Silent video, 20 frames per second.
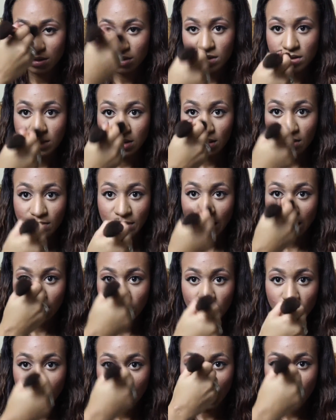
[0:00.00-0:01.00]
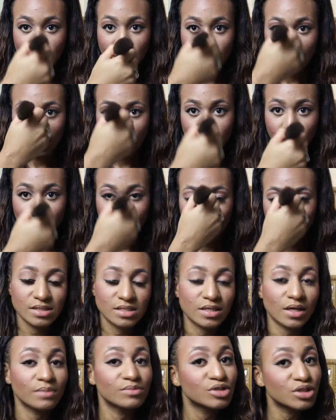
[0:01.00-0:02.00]
Just give me a little highlight there. And
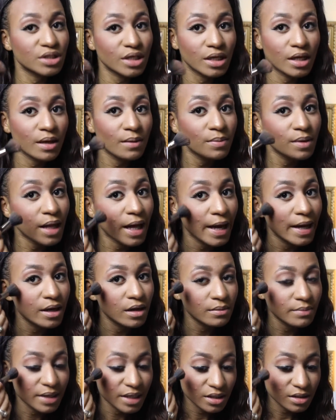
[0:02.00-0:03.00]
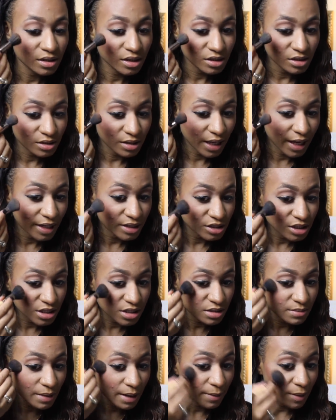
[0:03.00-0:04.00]
so I'm just gonna apply it on the high
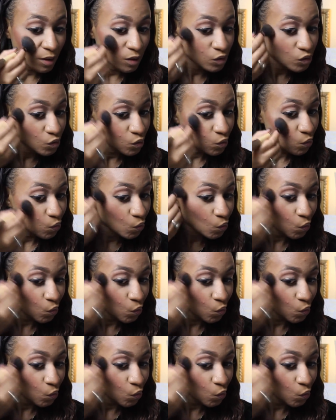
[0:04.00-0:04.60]
cheeks of my bone.